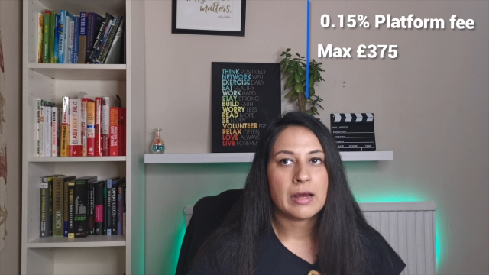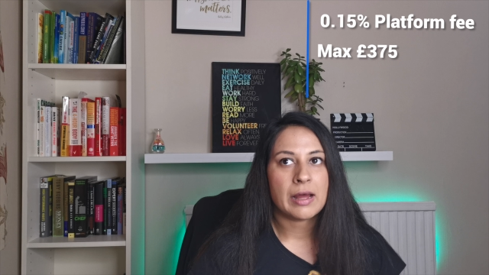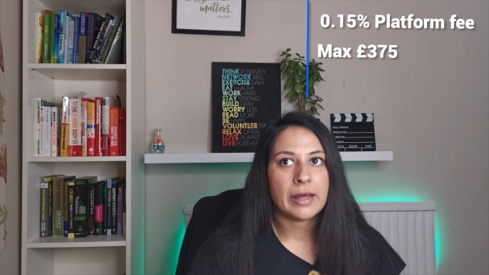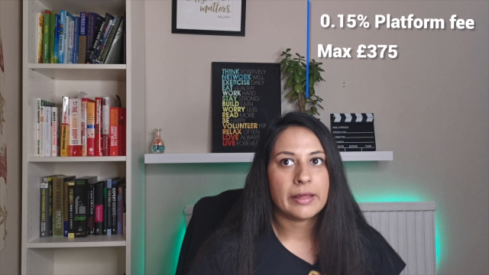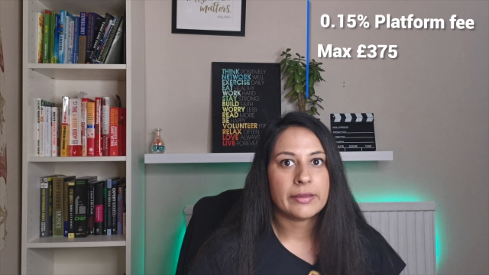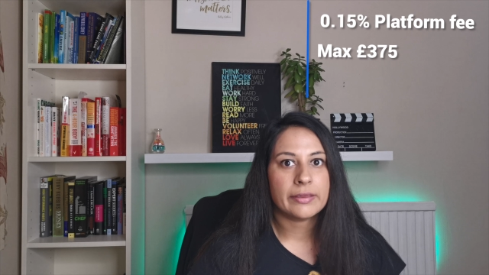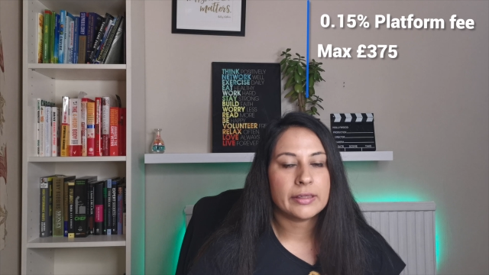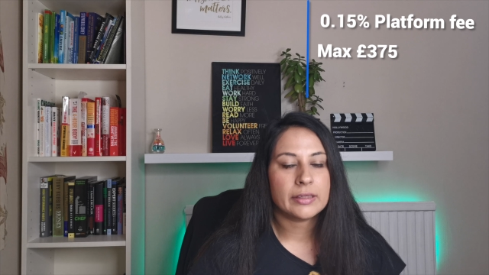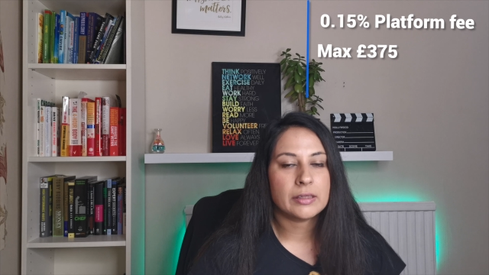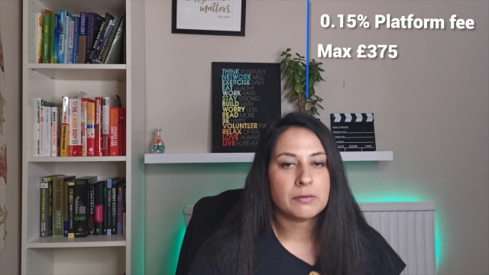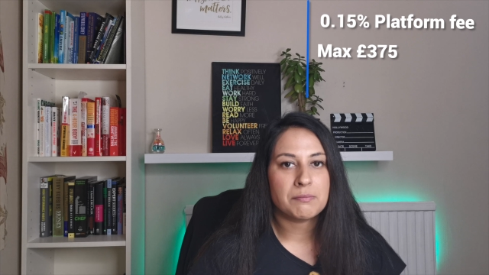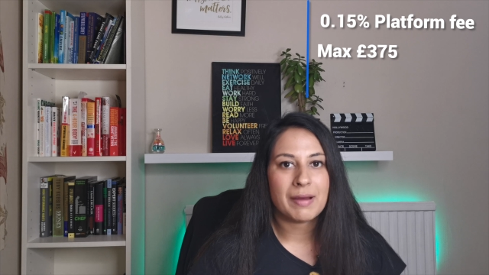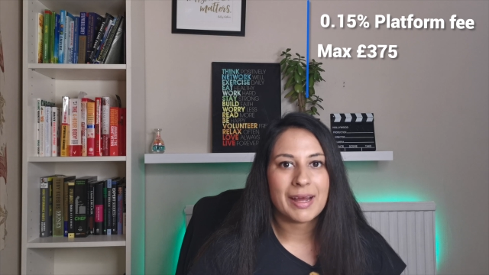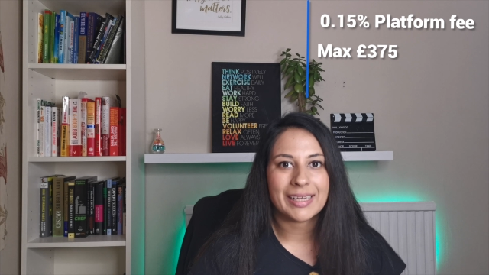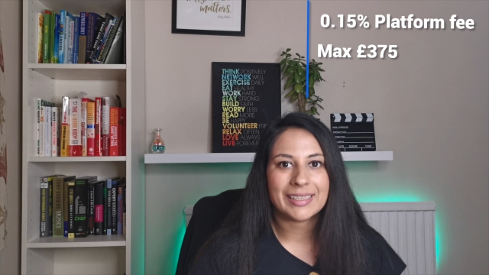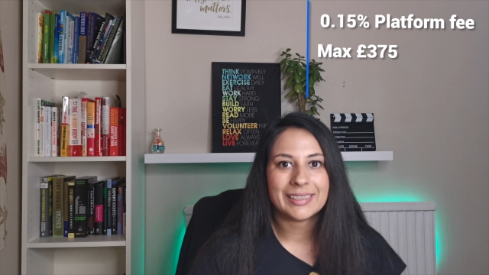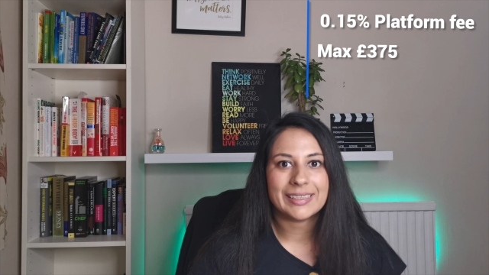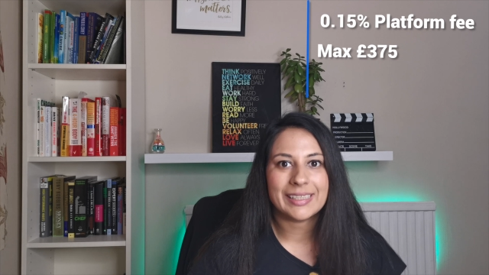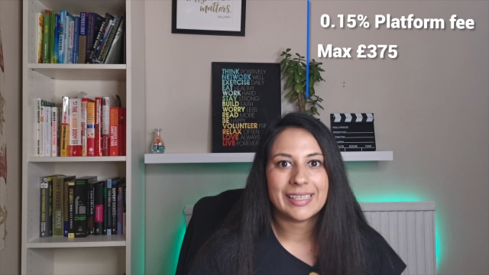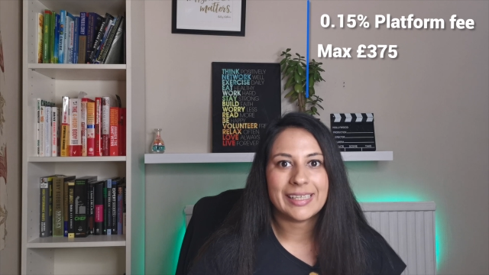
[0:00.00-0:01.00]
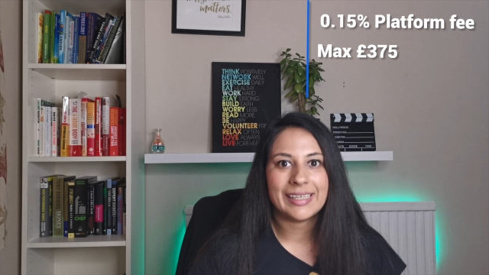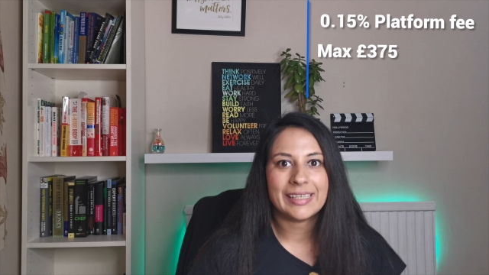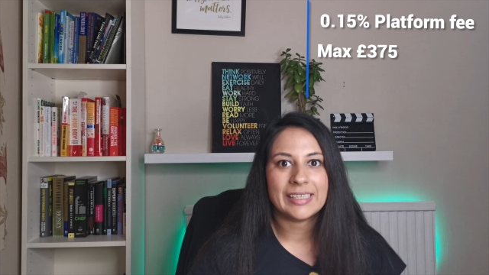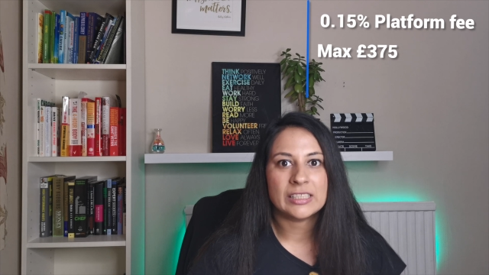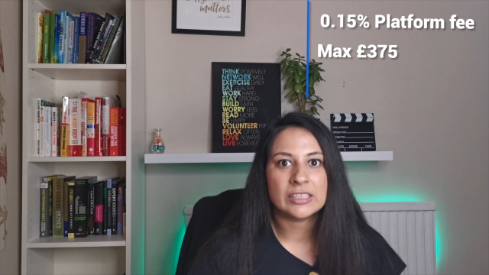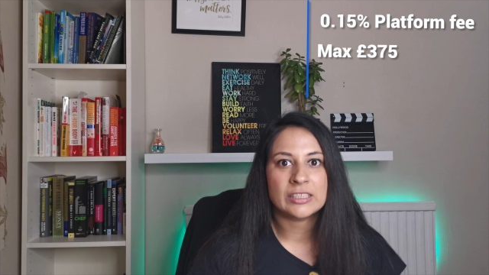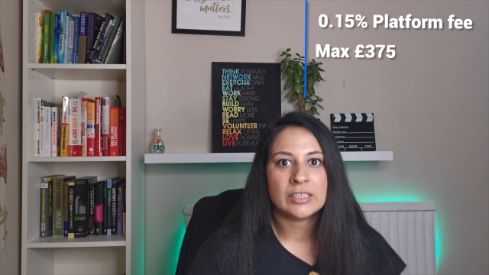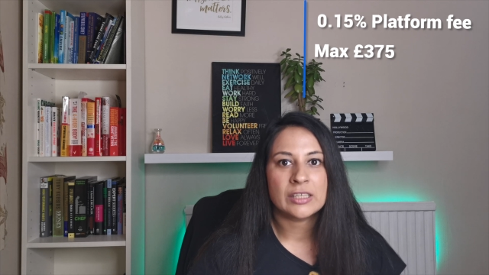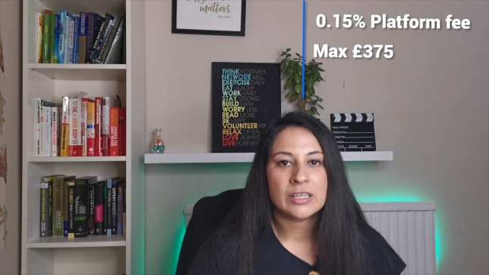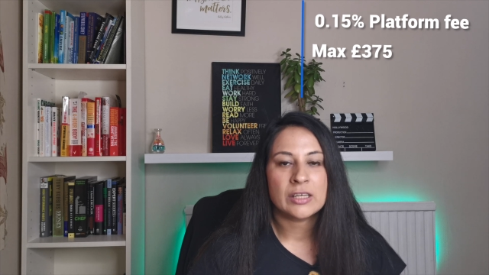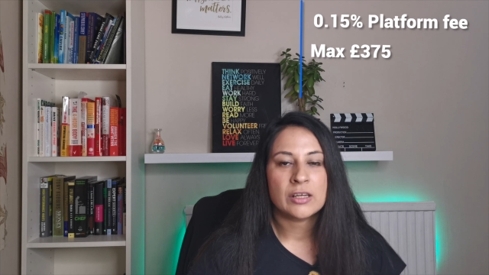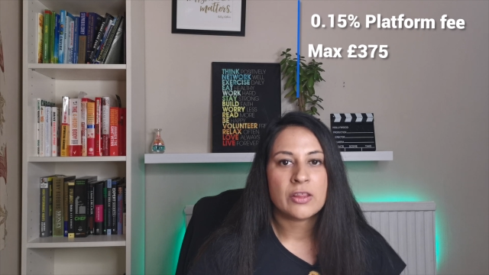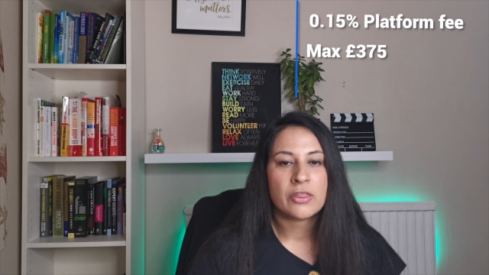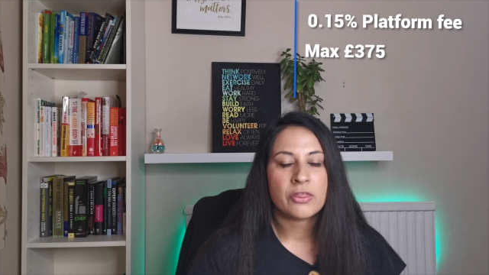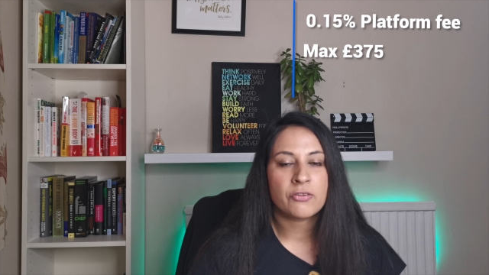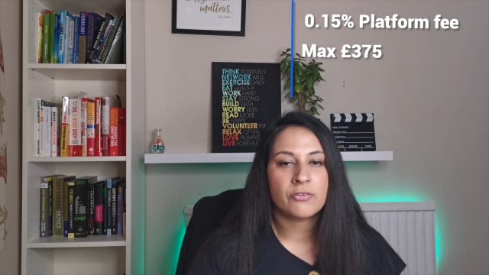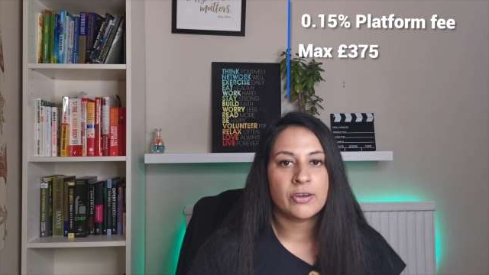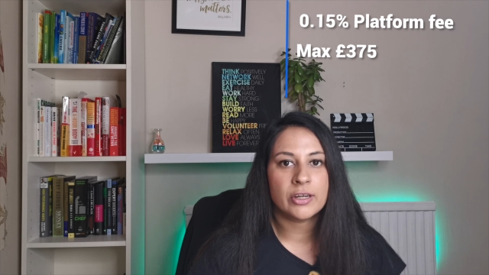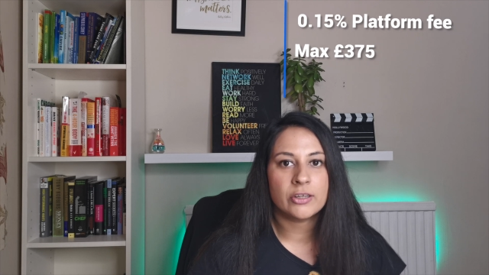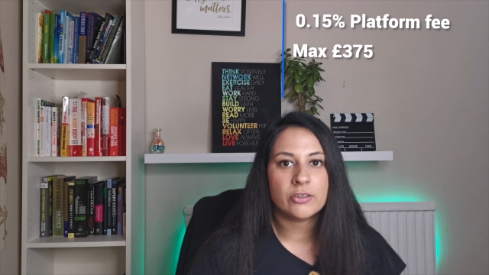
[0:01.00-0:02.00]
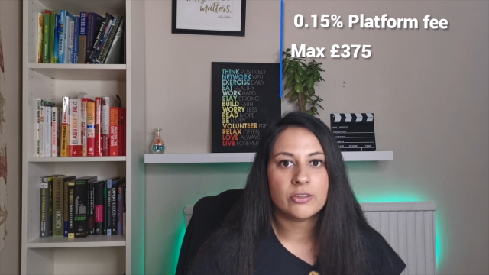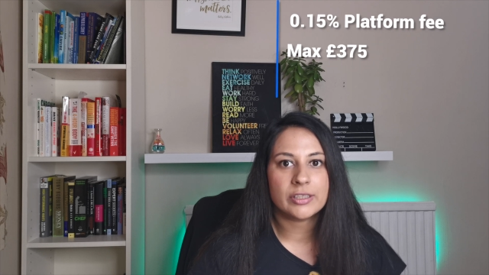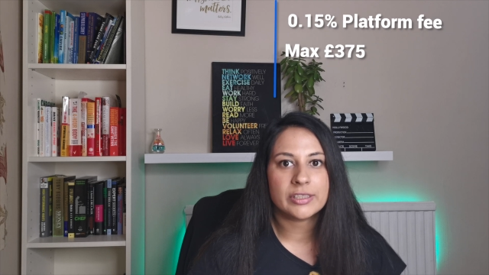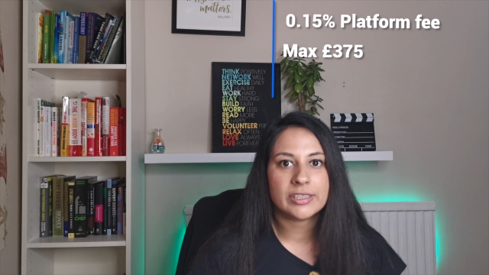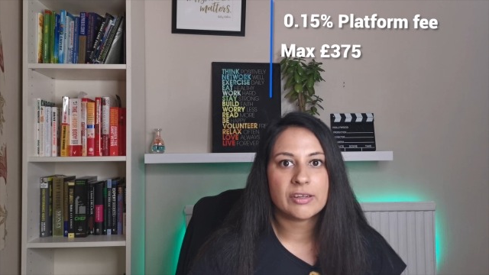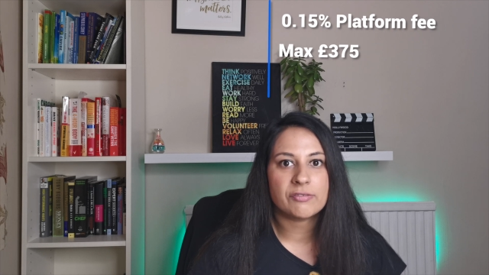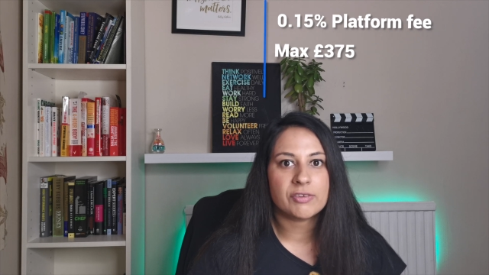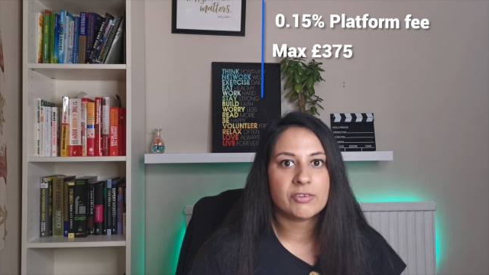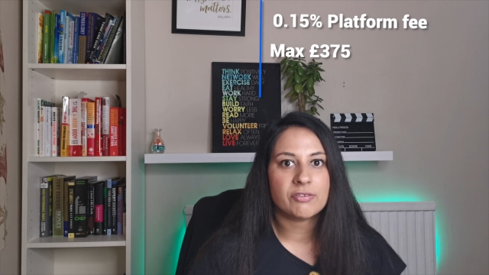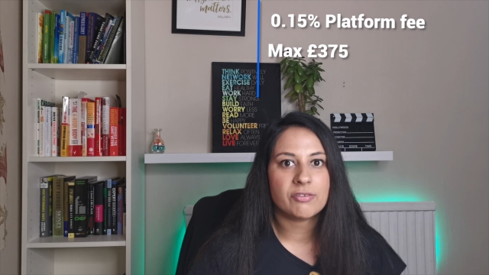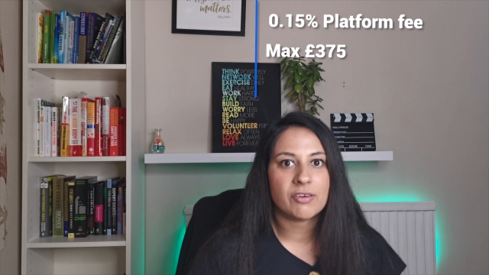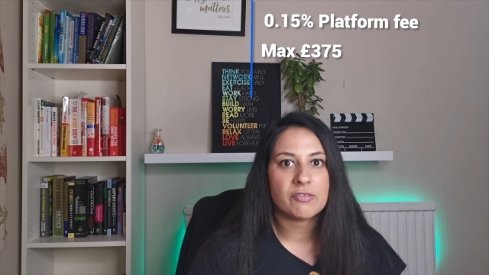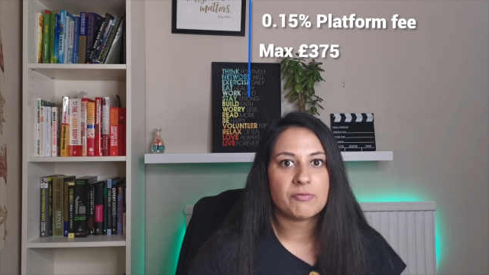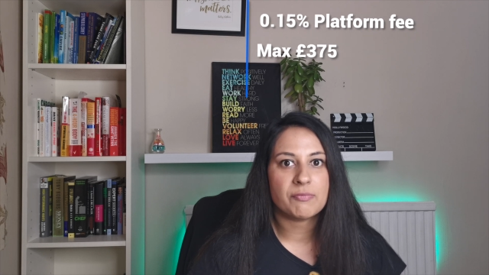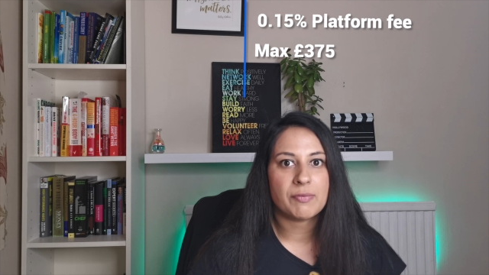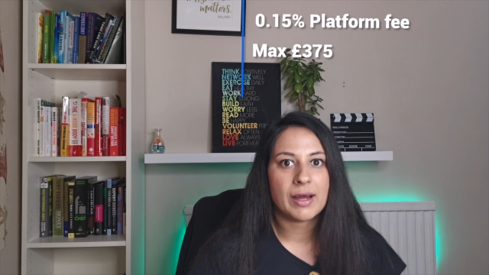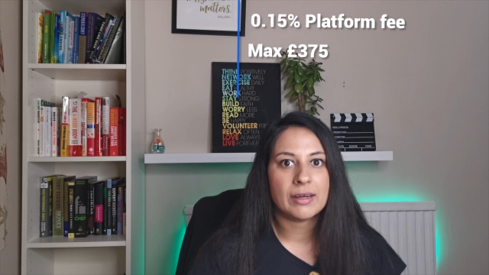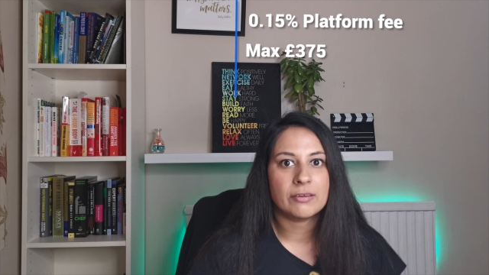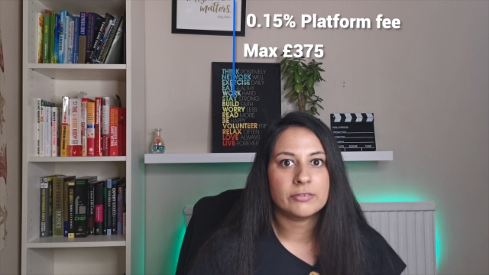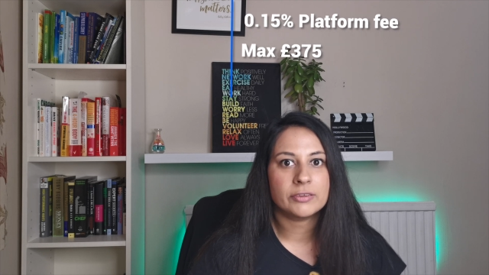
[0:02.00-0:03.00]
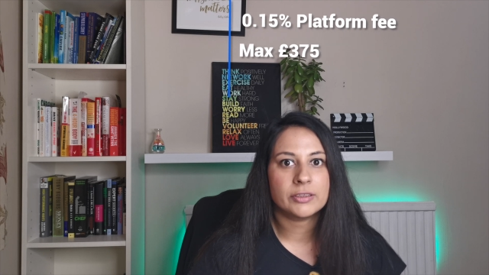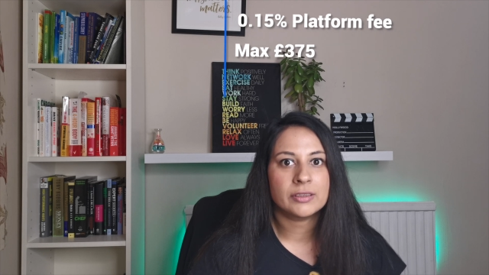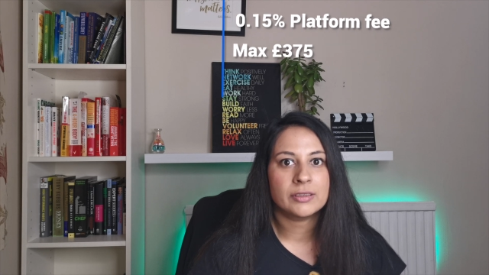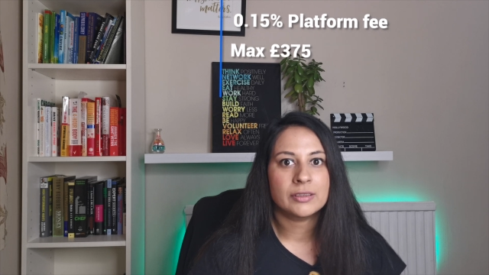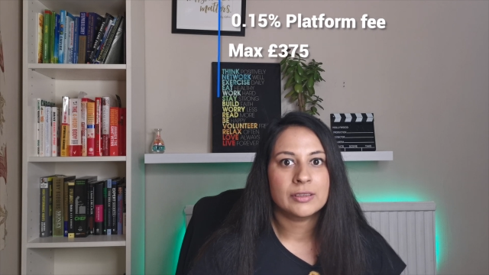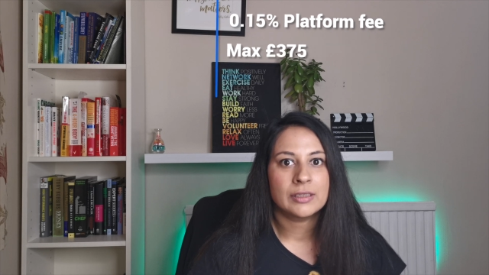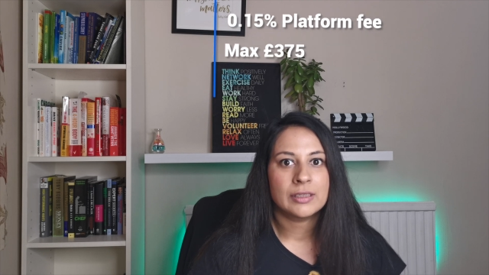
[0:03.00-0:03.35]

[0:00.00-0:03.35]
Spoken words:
I think the max is £375,